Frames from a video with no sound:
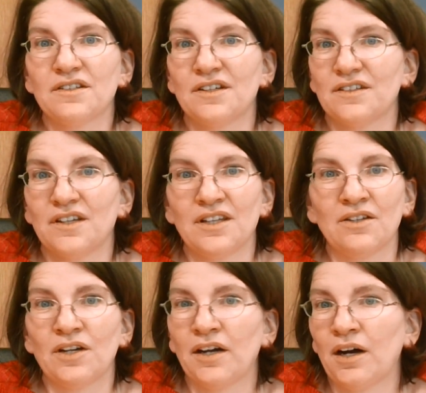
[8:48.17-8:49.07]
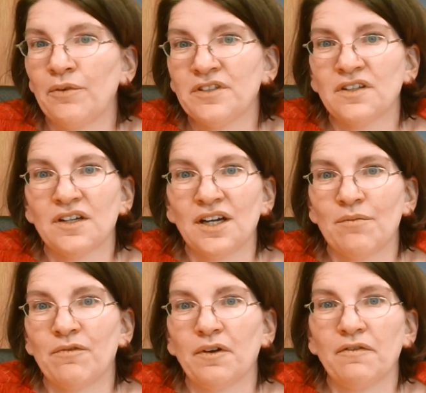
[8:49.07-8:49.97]
because again, they're not always going to
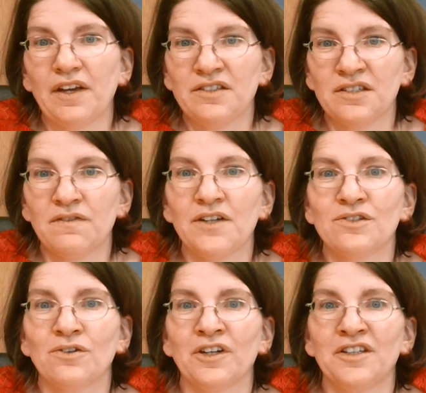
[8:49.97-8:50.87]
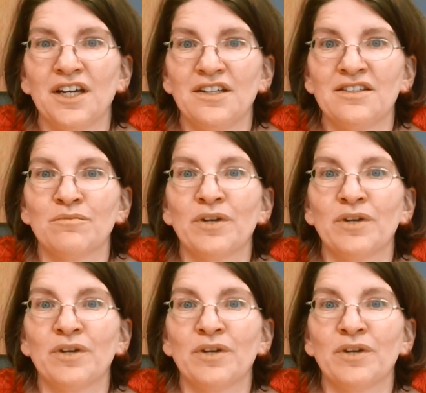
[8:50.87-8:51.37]
come for a face-to-face orientation.